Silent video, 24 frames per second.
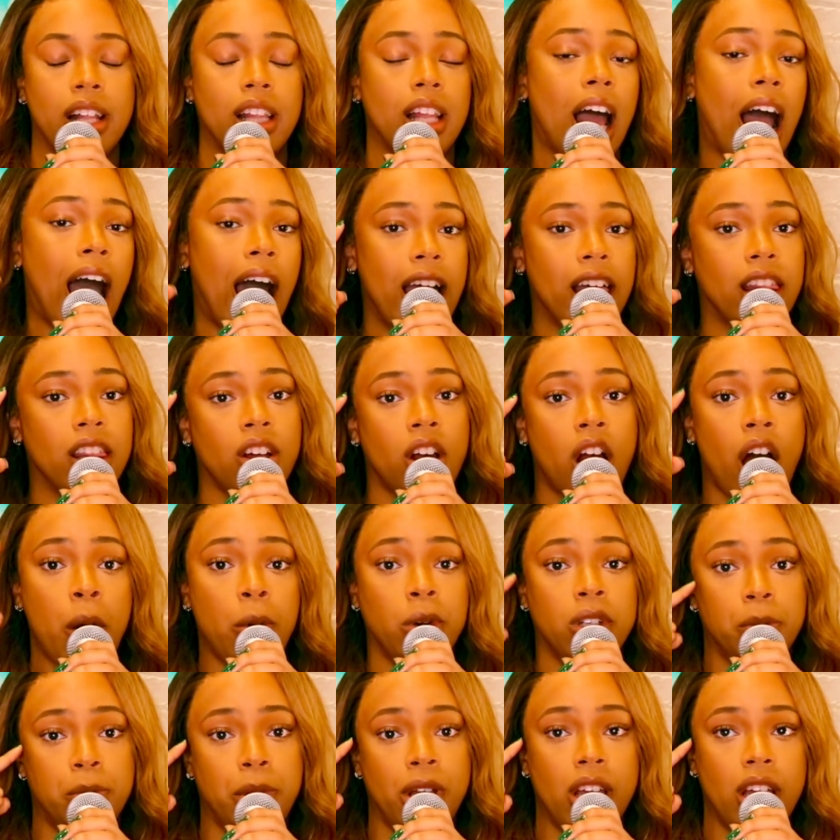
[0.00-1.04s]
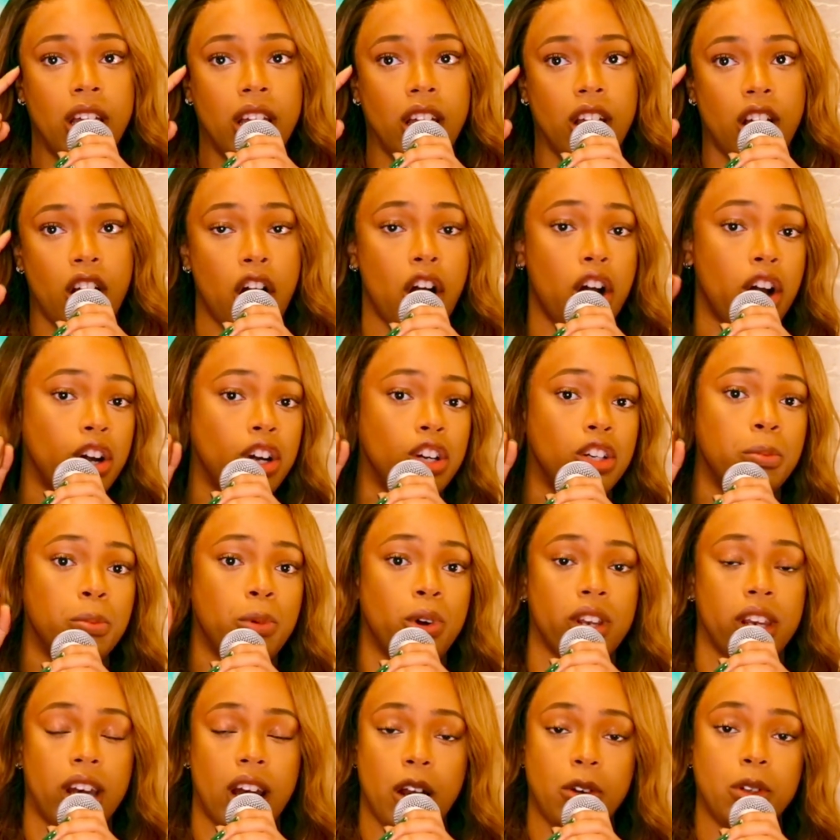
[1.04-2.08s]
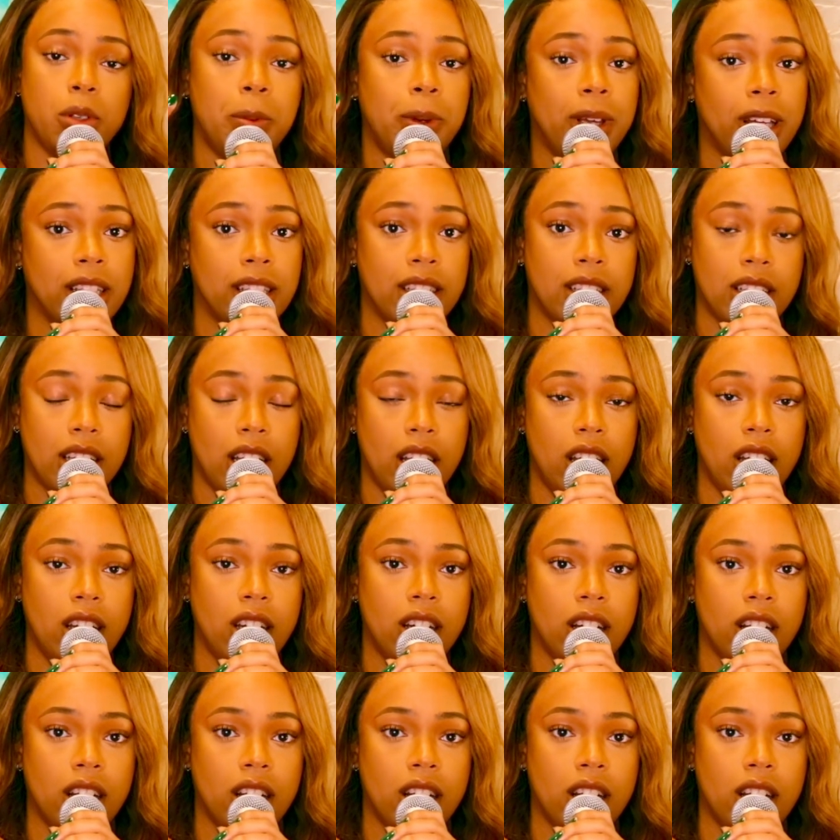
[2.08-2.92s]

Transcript: I thought I was being heard more than I was being seen,